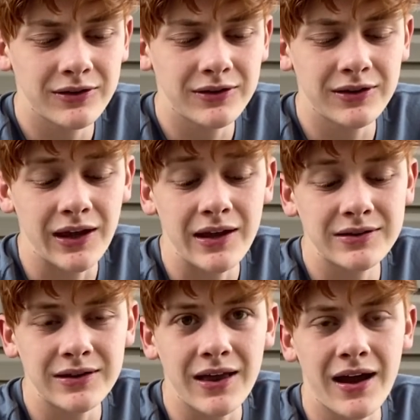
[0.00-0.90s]
get
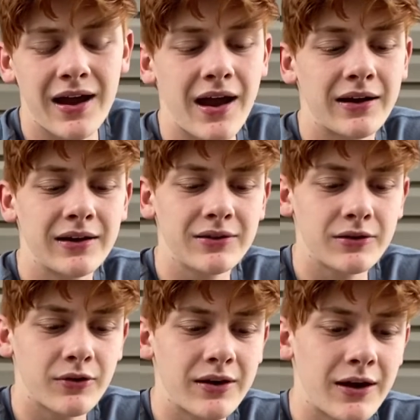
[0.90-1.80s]
to that, and in the
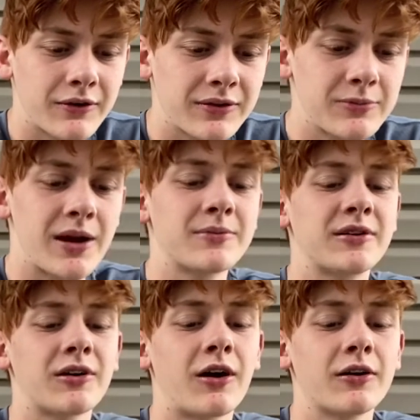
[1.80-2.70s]
greenhouse sometimes it's
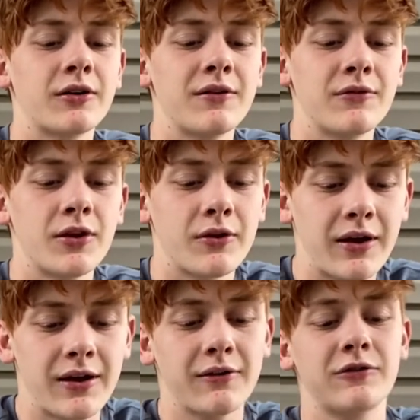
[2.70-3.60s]
hotter, even though I
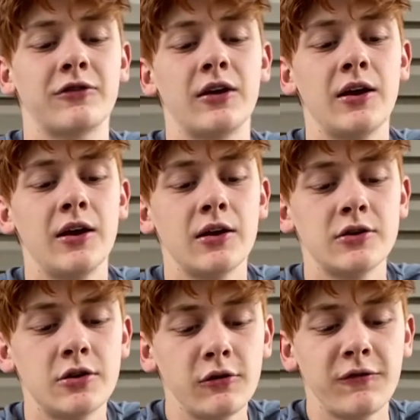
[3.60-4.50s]
have
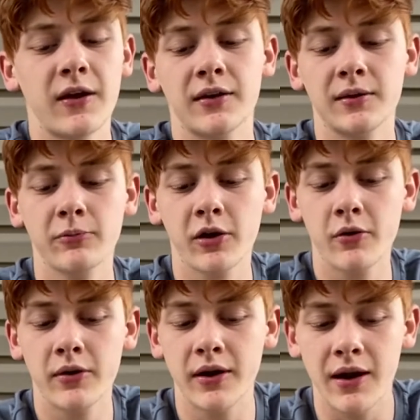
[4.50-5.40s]
2 fans a
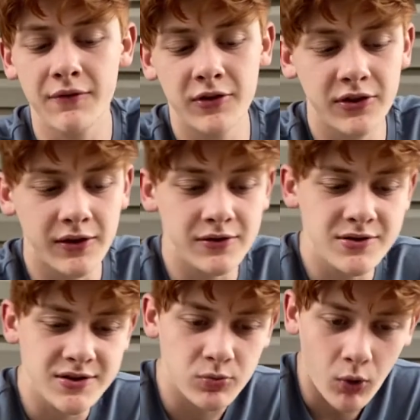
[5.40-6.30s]
blowing and everything's
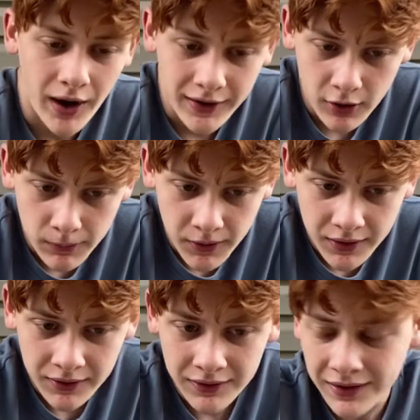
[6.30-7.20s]
just wide
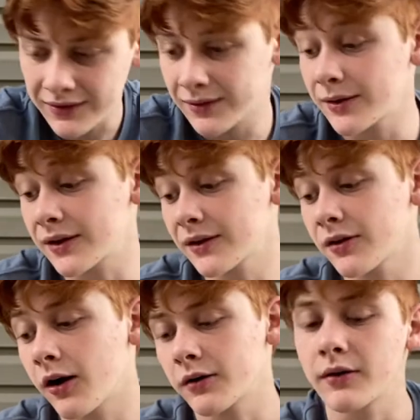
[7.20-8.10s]
open. It gets
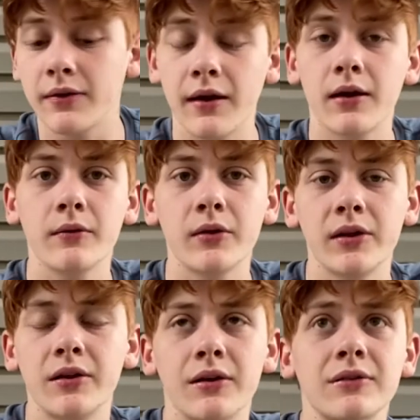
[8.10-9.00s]
hotter in there, it really
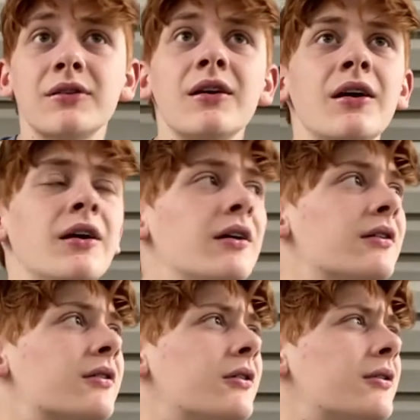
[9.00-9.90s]
does.
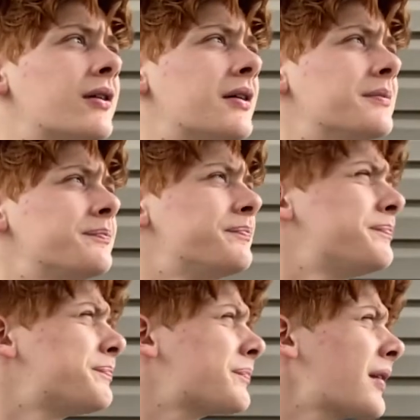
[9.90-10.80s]
So
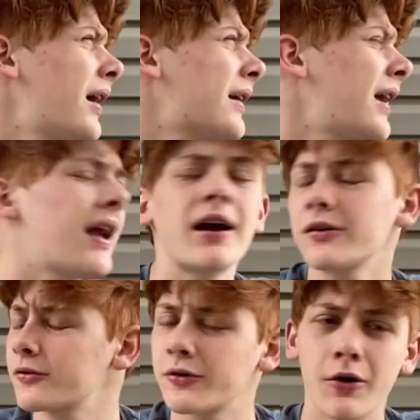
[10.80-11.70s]
I can't
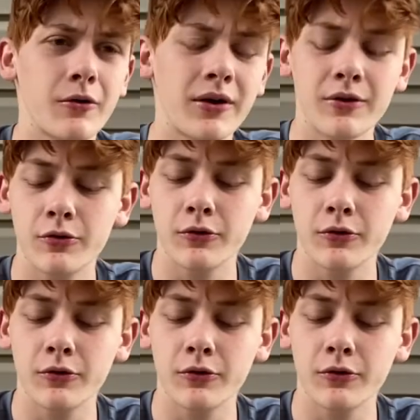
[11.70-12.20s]
grow any cool